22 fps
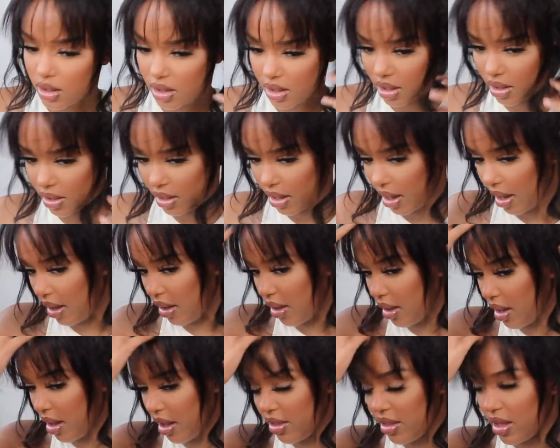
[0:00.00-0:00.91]
Okay,
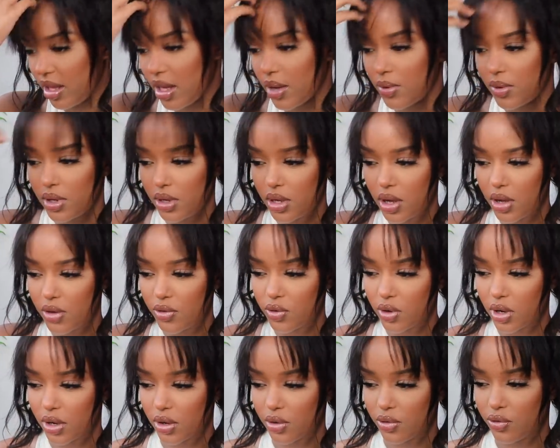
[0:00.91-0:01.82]
I think I wanna go
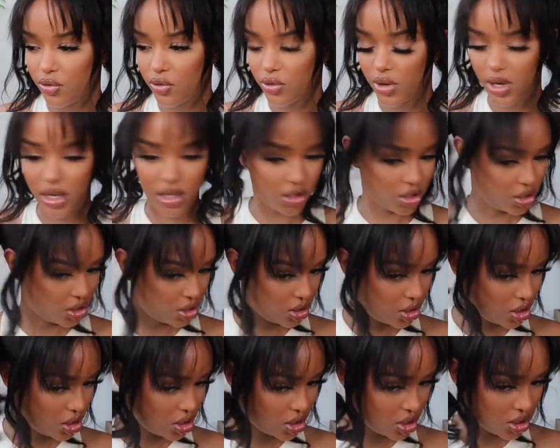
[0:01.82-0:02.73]
for like a
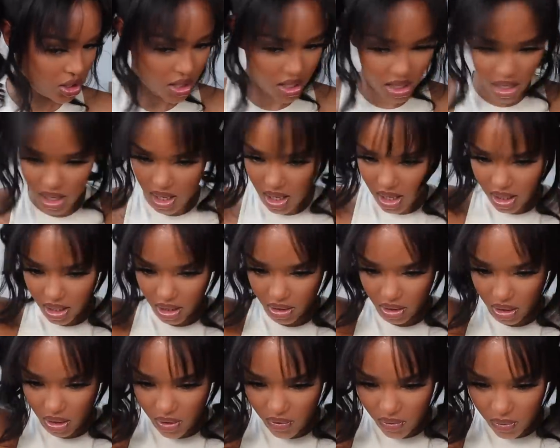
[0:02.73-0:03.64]
fringe. And I
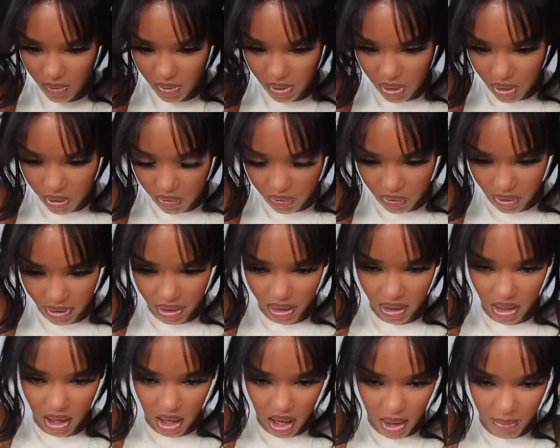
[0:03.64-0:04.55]
don't know if I wanna go for like
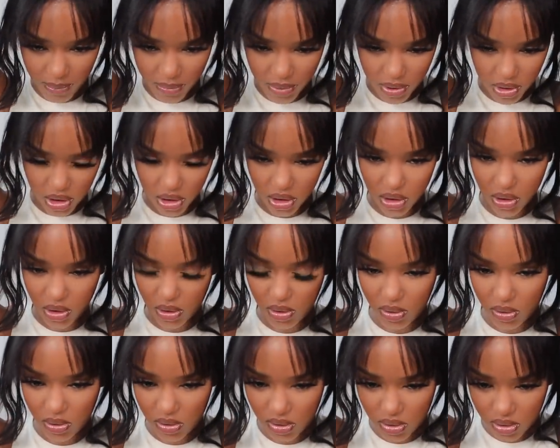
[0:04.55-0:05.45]
an
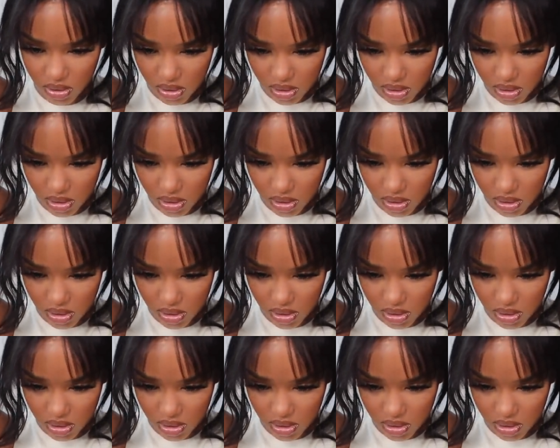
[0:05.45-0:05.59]
updo.